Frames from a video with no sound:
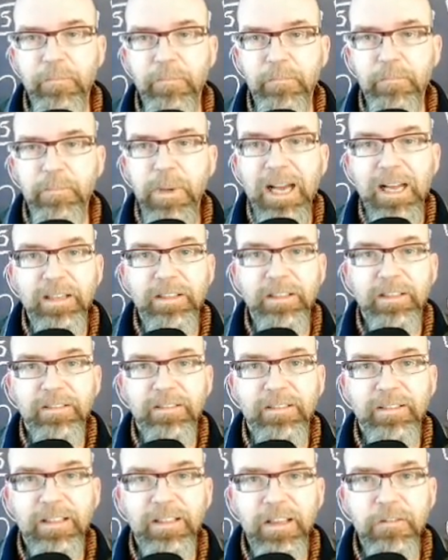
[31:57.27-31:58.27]
but
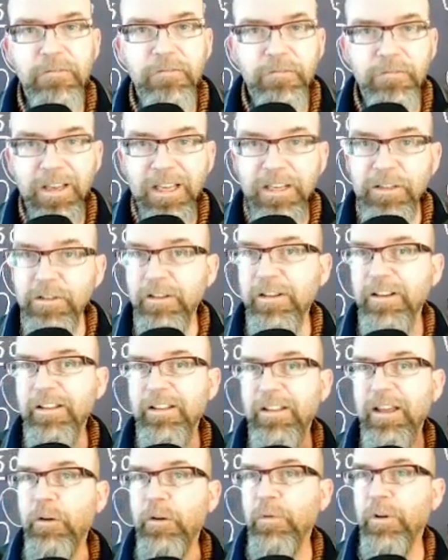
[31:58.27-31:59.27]
eventually
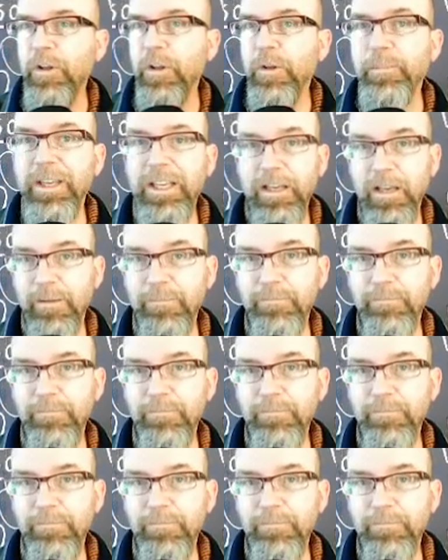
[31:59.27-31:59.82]
they will become